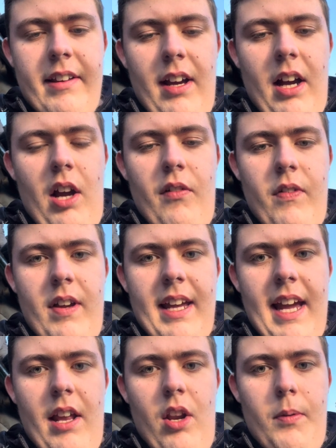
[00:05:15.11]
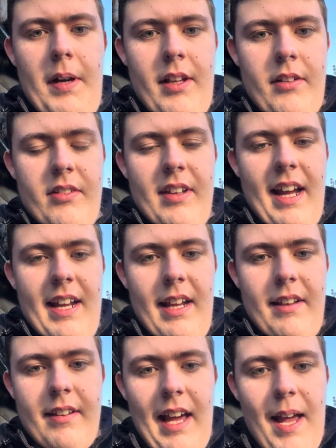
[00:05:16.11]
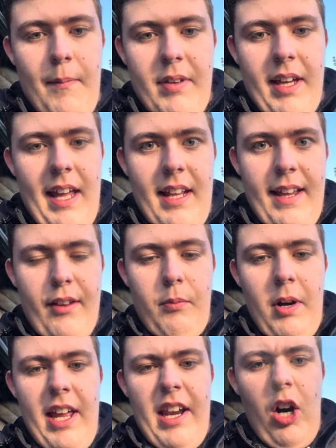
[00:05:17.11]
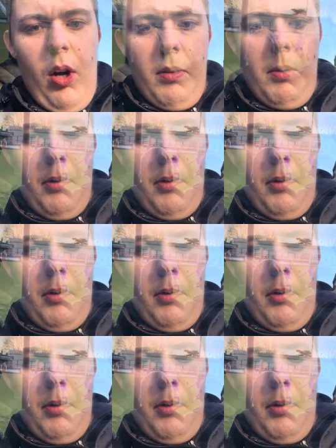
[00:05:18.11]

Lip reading: Hopefully we can get another and stay in this game to get this win up the